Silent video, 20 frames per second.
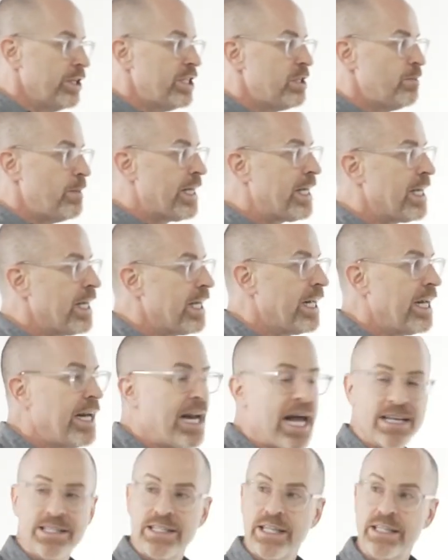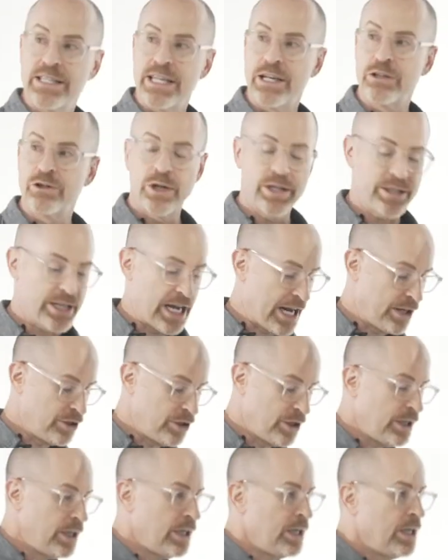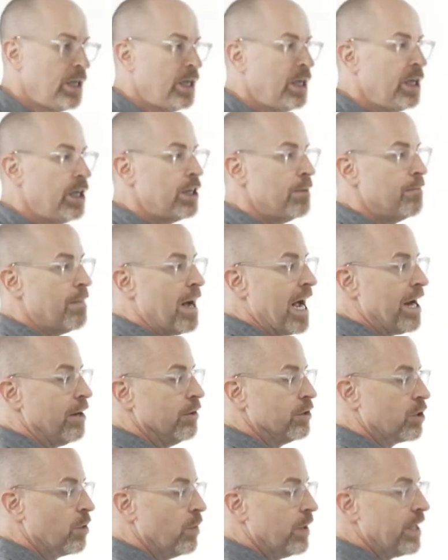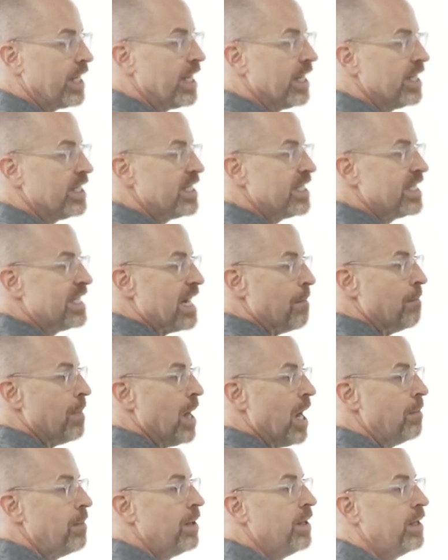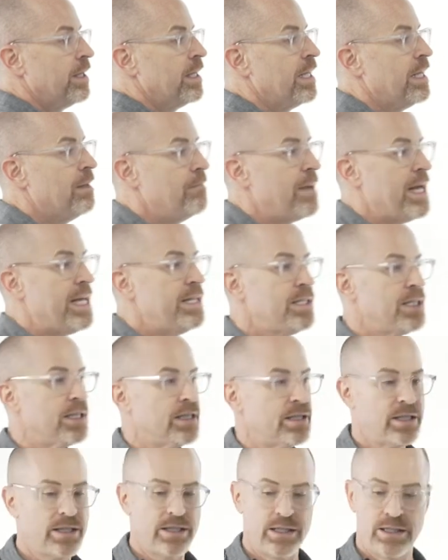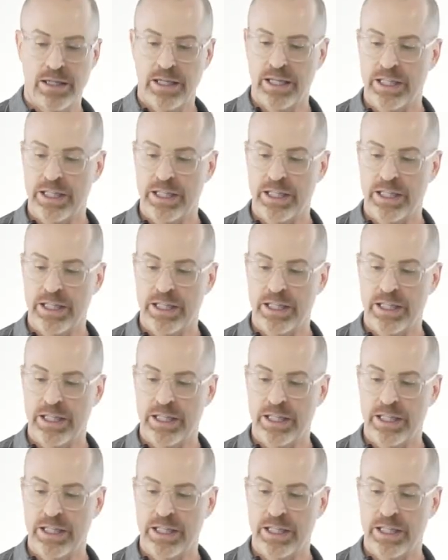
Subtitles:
speaking, in an asset sale transaction, the buyer is going to get a step up in basis.